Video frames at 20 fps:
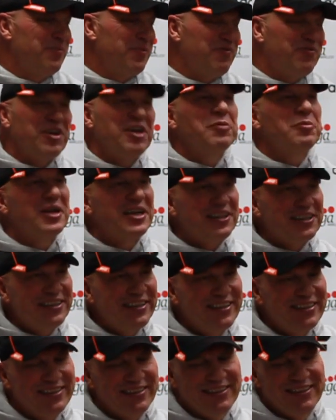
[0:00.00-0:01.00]

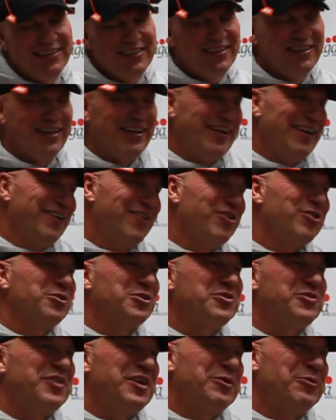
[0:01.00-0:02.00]
vehemently, and all
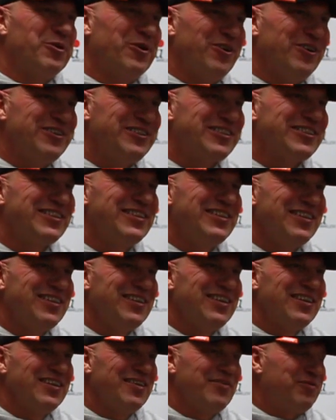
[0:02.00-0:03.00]
those V words
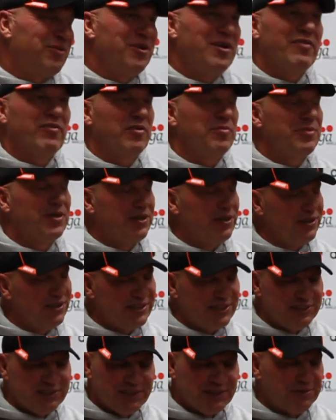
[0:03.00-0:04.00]
forever,
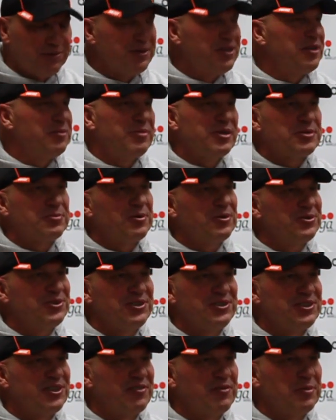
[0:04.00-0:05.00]
because he's literally the best person
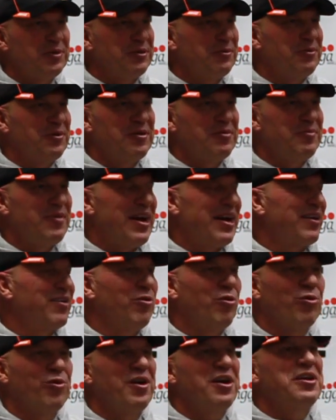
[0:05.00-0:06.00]
that's ever played running back
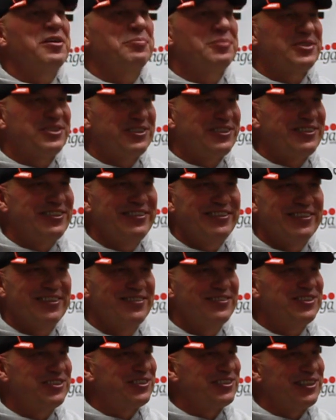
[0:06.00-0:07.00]
or any position here.
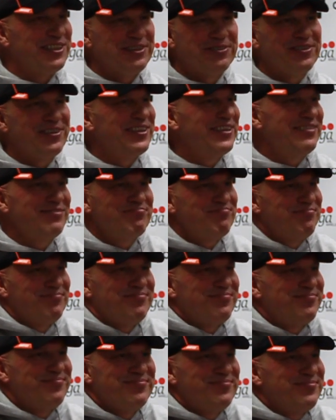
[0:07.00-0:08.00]
Just literally,
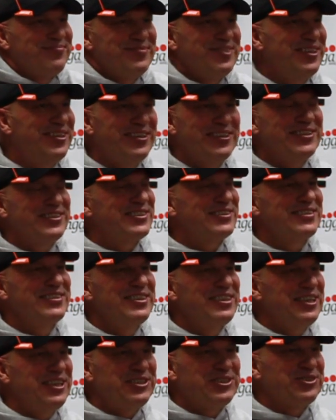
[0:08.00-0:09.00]
he is.
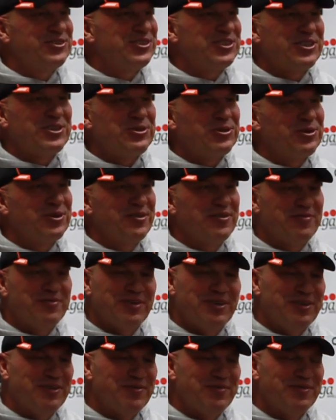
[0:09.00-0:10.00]
He joins a core
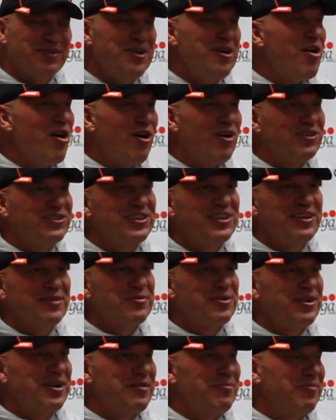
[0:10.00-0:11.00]
of all-time
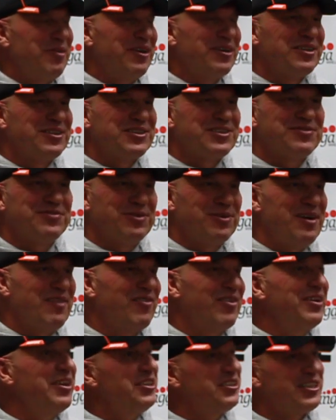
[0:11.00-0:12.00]
great Bengals
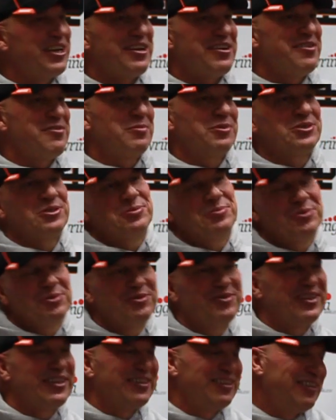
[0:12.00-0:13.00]
forever. He's got numbers to
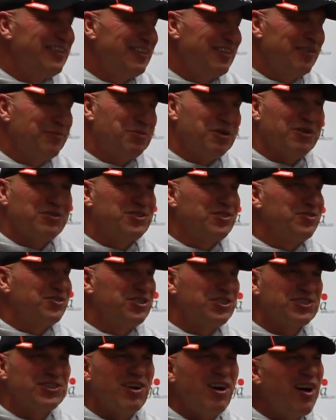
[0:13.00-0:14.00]
prove it, but also
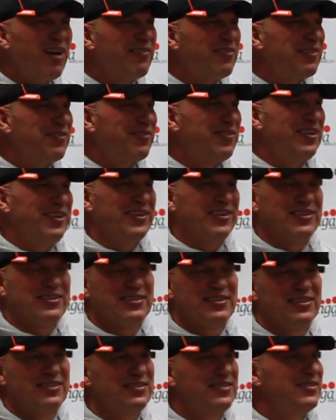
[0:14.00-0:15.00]
just off the field,
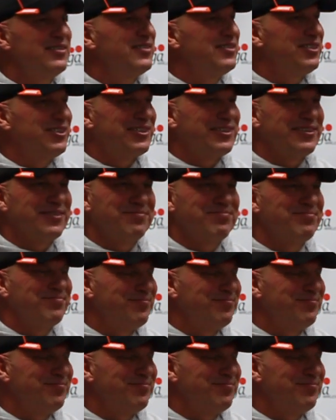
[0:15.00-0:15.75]
just a